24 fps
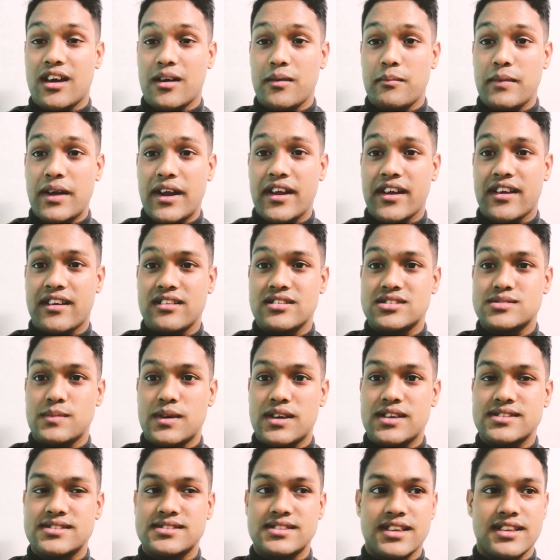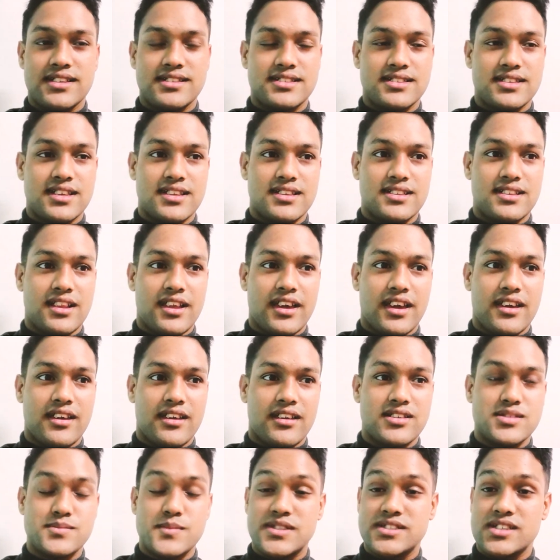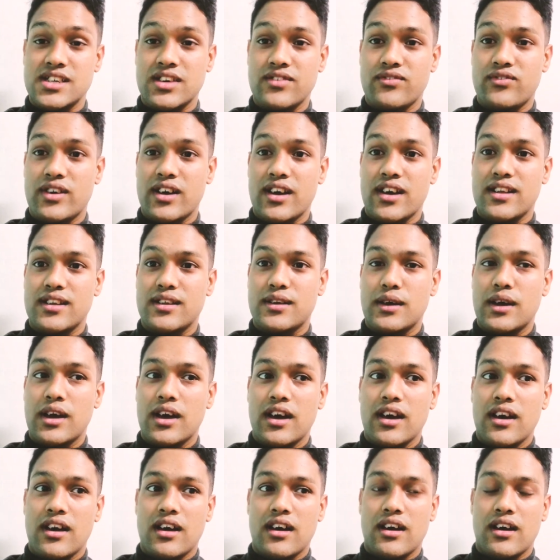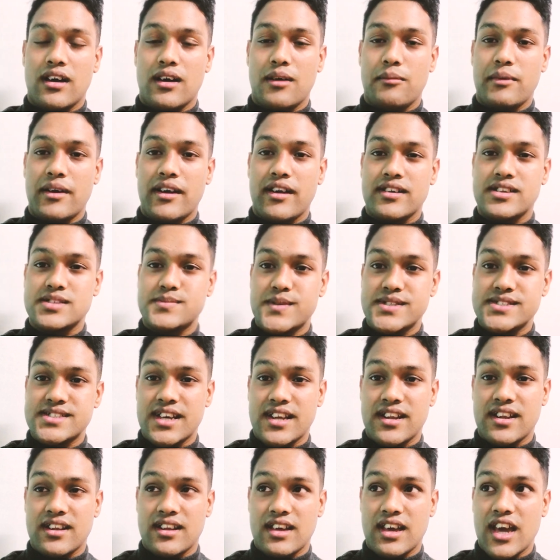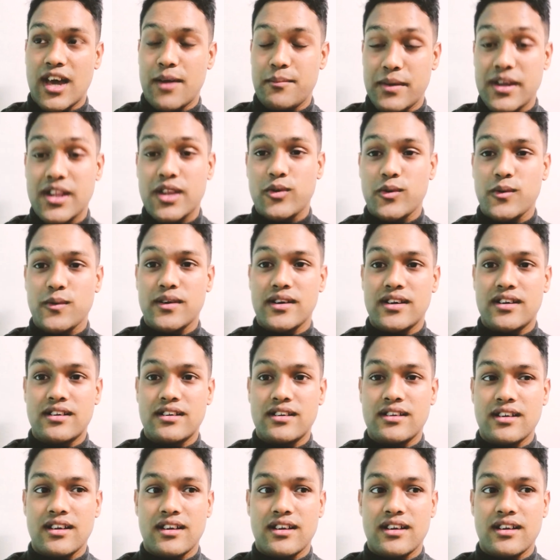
Merry Christmas. It's like Christmas Eve, and Merry Christmas and Happy New Year.